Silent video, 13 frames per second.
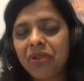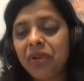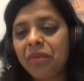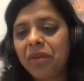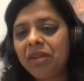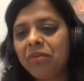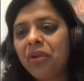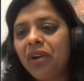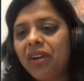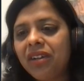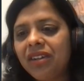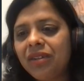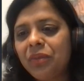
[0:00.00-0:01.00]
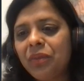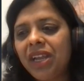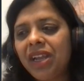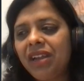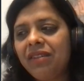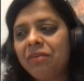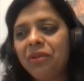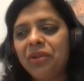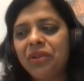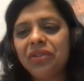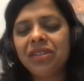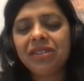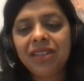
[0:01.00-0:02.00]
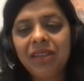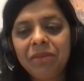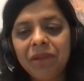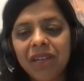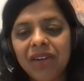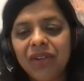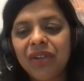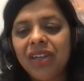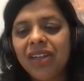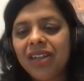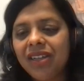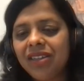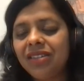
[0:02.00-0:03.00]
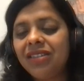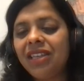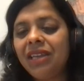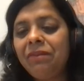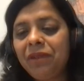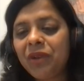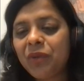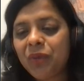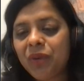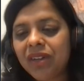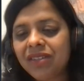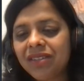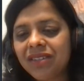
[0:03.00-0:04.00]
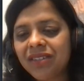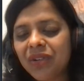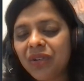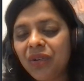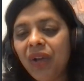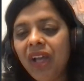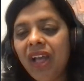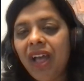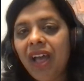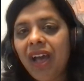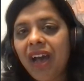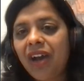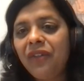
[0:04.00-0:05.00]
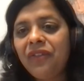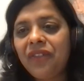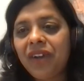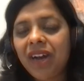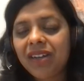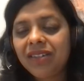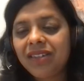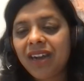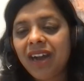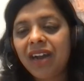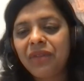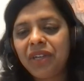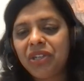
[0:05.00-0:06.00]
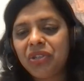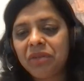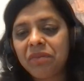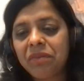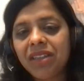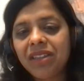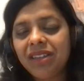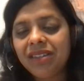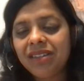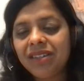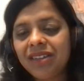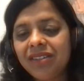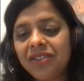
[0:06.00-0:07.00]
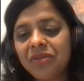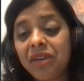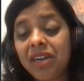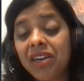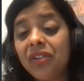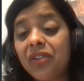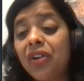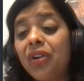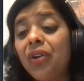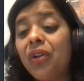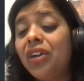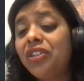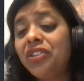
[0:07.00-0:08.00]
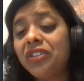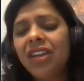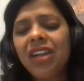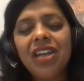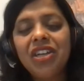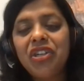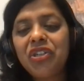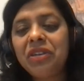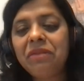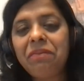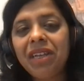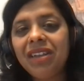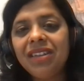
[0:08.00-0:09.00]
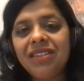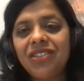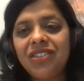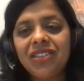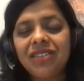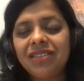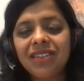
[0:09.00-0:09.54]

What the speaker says: going to be in product, we report to the CPO. The CPO wants to know how fast are we shipping these things to market or launching. Shipping is